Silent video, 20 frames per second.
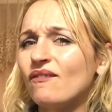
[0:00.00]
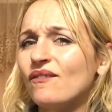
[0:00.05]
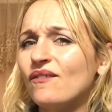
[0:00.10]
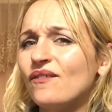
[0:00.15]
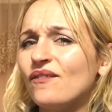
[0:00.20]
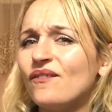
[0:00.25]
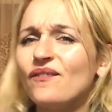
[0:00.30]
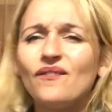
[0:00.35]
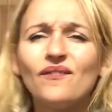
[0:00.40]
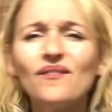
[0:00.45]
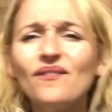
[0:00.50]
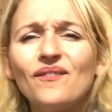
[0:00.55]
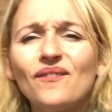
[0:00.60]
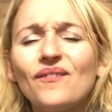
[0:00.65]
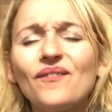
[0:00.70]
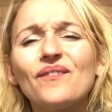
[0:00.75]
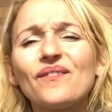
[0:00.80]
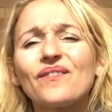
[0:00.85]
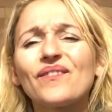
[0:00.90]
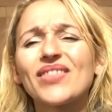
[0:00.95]
It feels like a
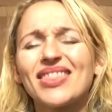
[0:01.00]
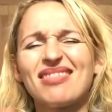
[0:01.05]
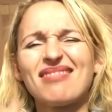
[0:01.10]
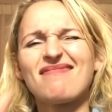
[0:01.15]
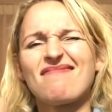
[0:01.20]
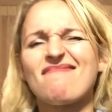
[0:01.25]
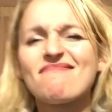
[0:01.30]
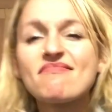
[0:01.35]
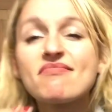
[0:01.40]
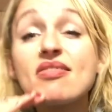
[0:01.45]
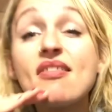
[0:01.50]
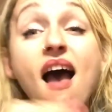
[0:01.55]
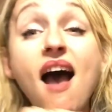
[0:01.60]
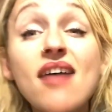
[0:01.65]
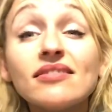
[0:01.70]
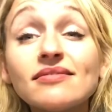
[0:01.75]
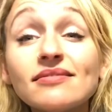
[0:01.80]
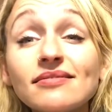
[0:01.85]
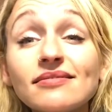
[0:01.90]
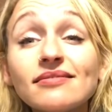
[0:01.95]
lie,
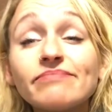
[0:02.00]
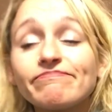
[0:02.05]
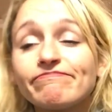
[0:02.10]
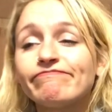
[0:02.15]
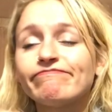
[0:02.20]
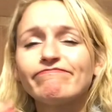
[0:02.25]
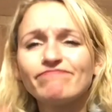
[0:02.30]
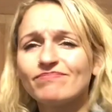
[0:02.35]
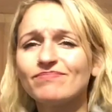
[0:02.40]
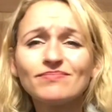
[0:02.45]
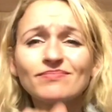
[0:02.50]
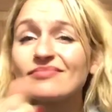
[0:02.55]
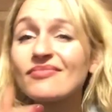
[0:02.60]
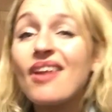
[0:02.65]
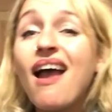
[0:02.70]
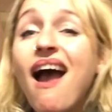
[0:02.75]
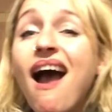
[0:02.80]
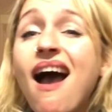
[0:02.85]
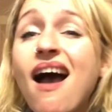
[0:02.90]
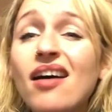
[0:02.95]
and I'm being
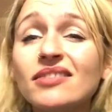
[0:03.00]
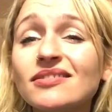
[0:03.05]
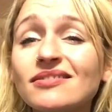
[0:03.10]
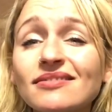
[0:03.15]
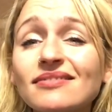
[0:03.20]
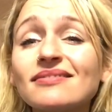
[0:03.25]
dishonest.